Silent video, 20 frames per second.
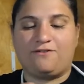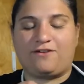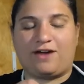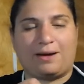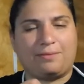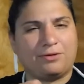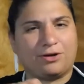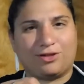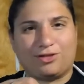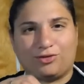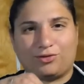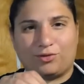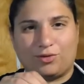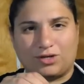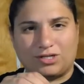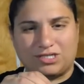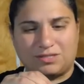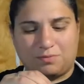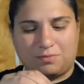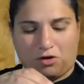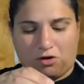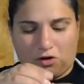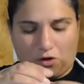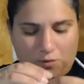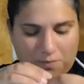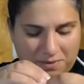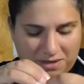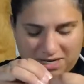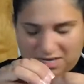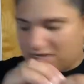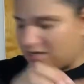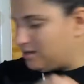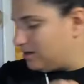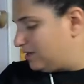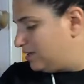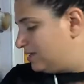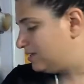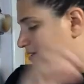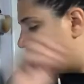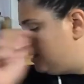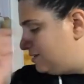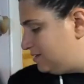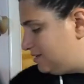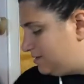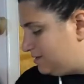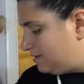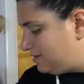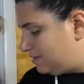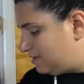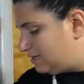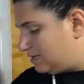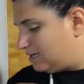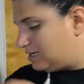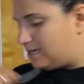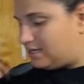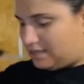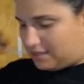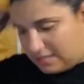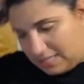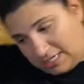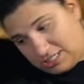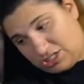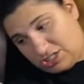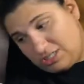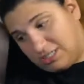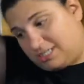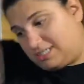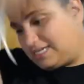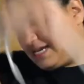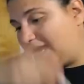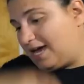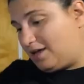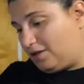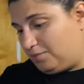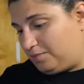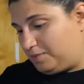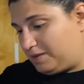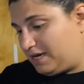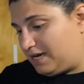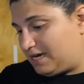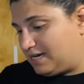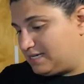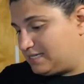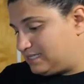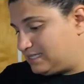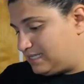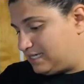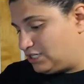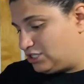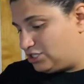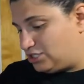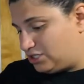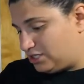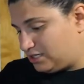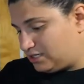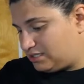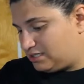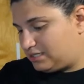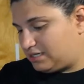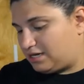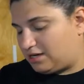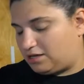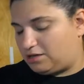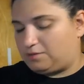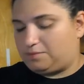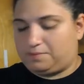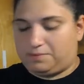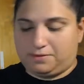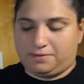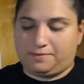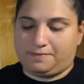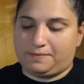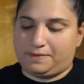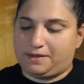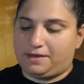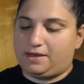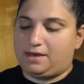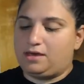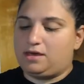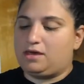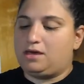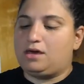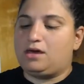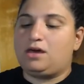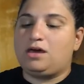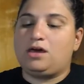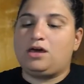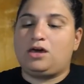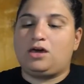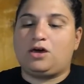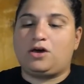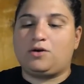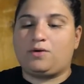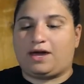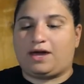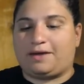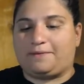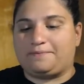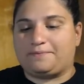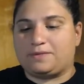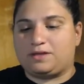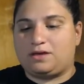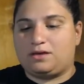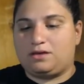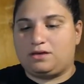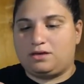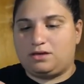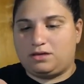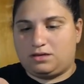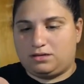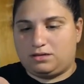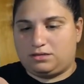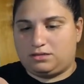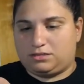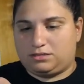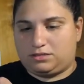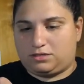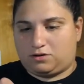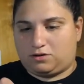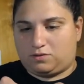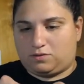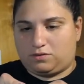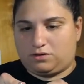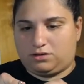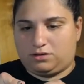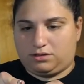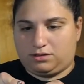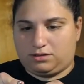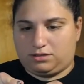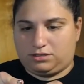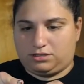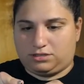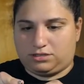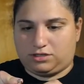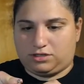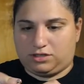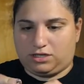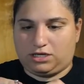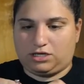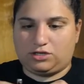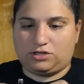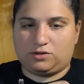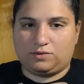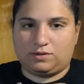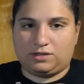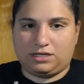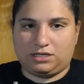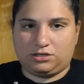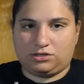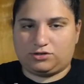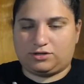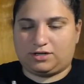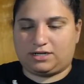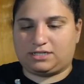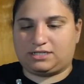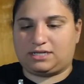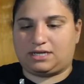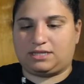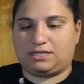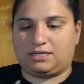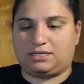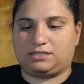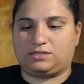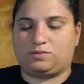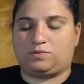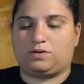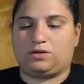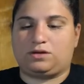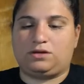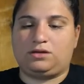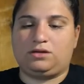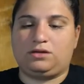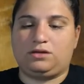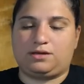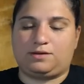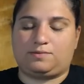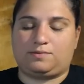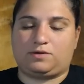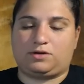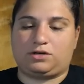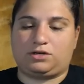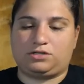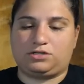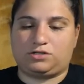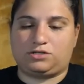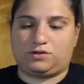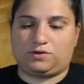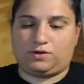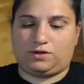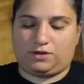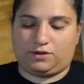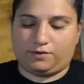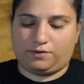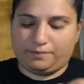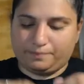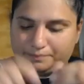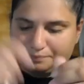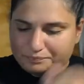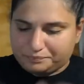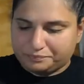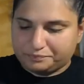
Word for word: fabric through a small opening, they just help, guys. They just help. Okay, so just so that you don't get tricked on this one, I'm going to show you.